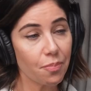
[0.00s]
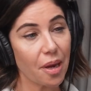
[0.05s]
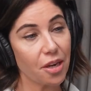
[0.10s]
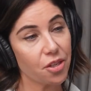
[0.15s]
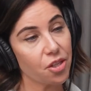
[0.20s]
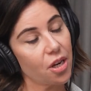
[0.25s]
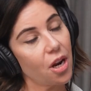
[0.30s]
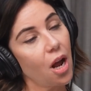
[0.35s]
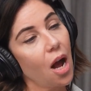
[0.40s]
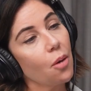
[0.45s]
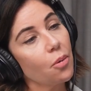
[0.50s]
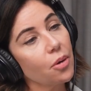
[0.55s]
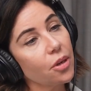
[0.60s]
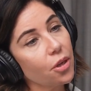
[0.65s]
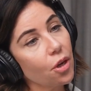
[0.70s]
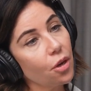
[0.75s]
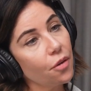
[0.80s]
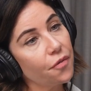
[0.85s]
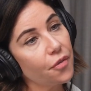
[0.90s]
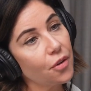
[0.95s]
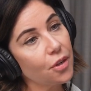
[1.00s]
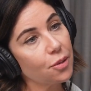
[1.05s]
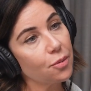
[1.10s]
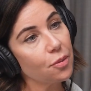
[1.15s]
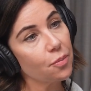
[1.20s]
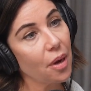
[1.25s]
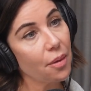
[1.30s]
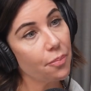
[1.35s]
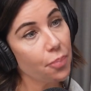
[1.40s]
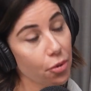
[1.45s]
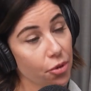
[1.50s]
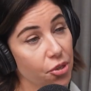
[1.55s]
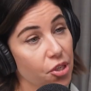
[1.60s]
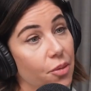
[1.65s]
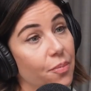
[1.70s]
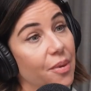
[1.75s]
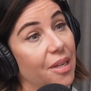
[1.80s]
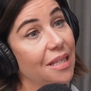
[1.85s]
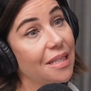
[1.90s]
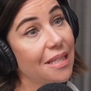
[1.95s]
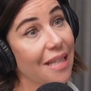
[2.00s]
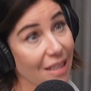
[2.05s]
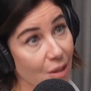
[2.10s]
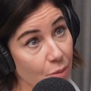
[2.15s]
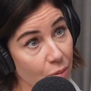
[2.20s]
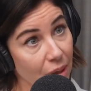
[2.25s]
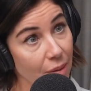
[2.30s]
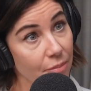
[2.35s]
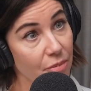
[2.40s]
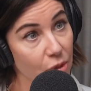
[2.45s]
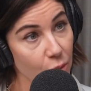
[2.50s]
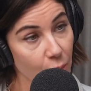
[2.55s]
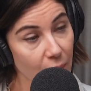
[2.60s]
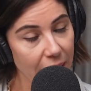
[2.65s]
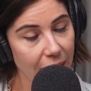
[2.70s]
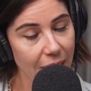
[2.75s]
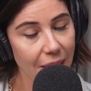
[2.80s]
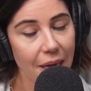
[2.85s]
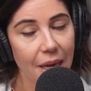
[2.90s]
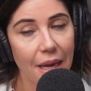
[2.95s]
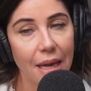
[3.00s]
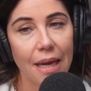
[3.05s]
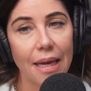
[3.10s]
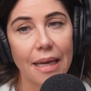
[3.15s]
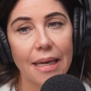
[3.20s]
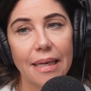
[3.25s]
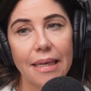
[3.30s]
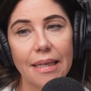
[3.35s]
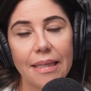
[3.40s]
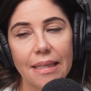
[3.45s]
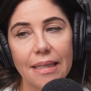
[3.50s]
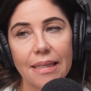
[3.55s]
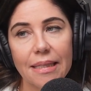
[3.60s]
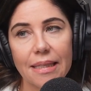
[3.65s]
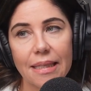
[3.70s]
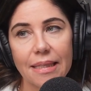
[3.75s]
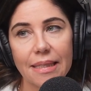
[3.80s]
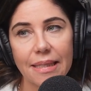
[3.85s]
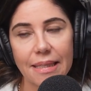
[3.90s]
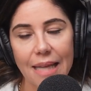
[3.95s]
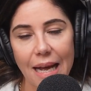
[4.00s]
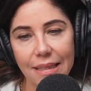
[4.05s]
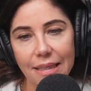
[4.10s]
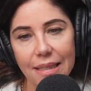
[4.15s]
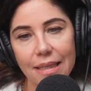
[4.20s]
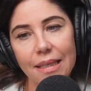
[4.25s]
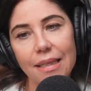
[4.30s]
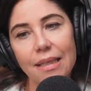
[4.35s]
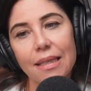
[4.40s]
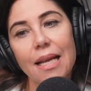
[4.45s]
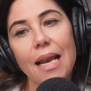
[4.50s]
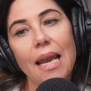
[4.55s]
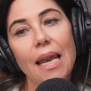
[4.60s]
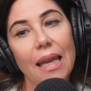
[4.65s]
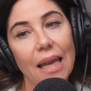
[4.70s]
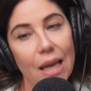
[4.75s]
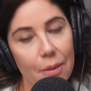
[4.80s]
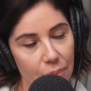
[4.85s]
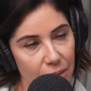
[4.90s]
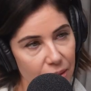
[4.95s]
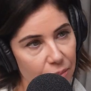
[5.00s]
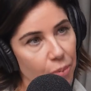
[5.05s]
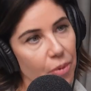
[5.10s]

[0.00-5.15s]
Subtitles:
budget, I want to go first with my bougie because that's what I'm doing. It is a satin leopard